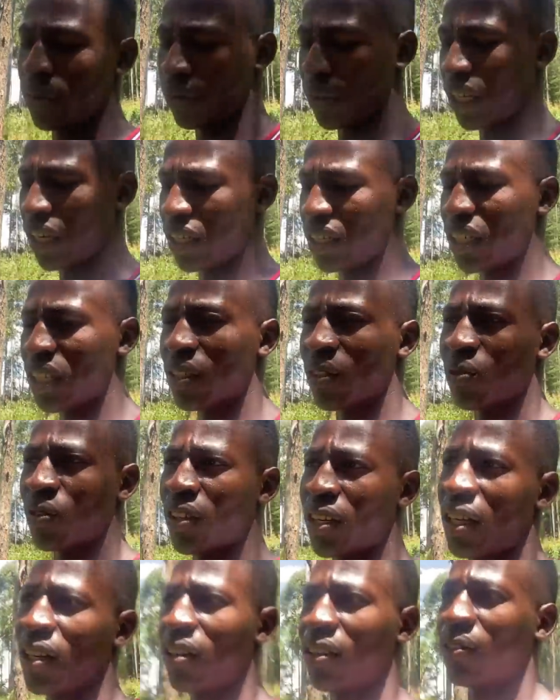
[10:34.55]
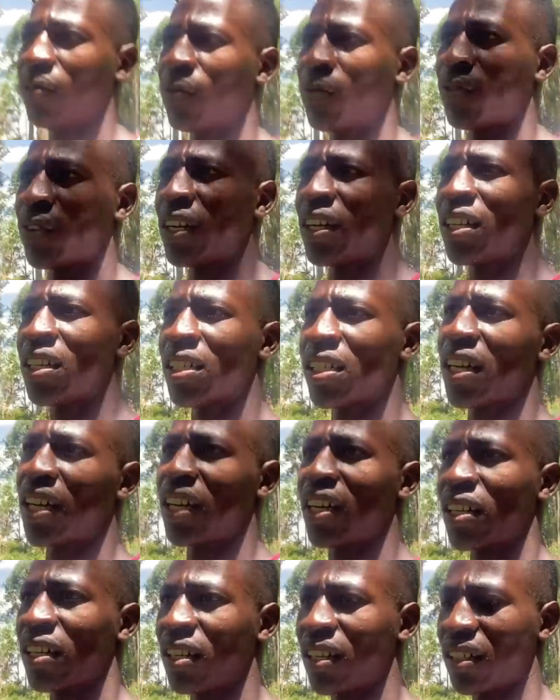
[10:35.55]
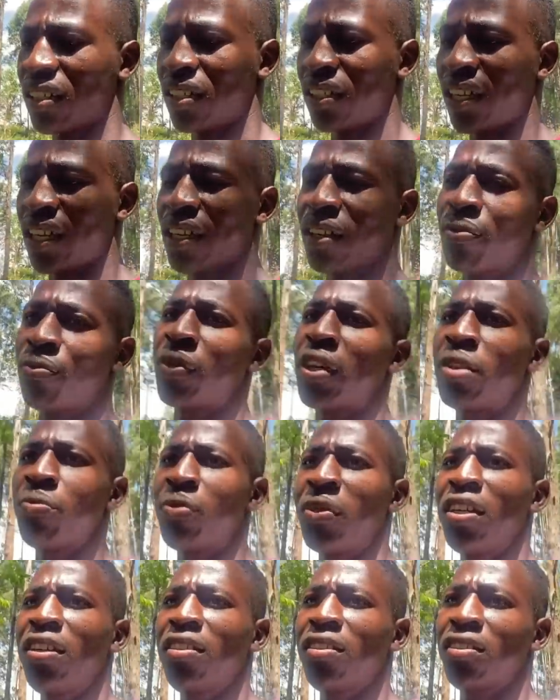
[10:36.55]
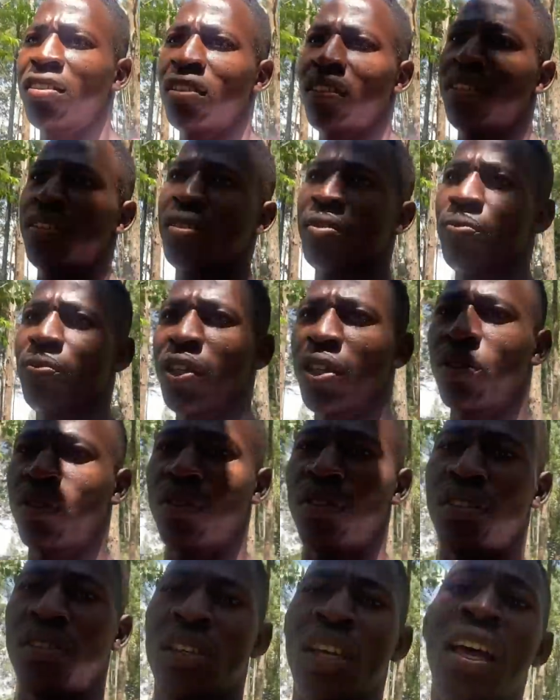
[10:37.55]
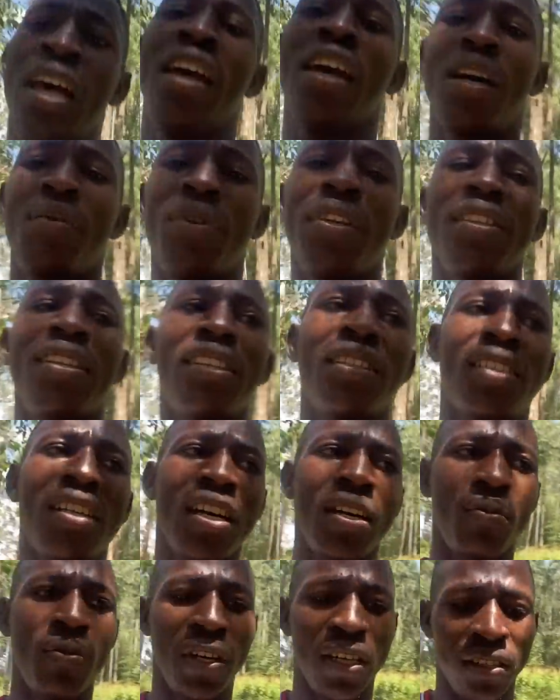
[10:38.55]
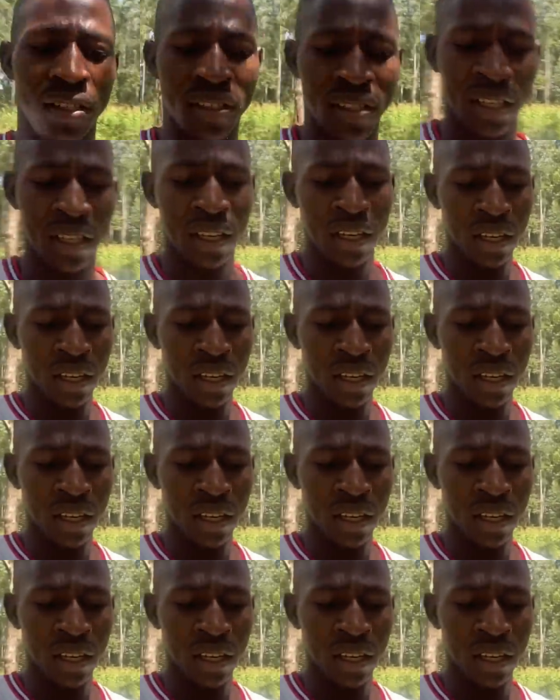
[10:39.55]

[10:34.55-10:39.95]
I just wanna refresh and take my medicine because I mean the tablets.